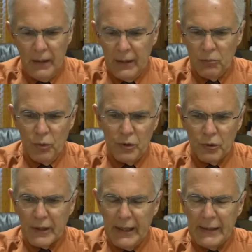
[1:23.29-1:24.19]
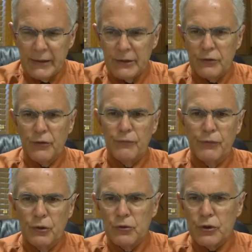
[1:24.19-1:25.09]
and we look out into the
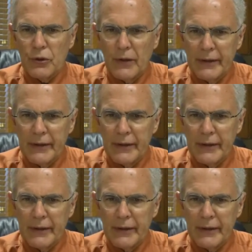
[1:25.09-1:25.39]
future.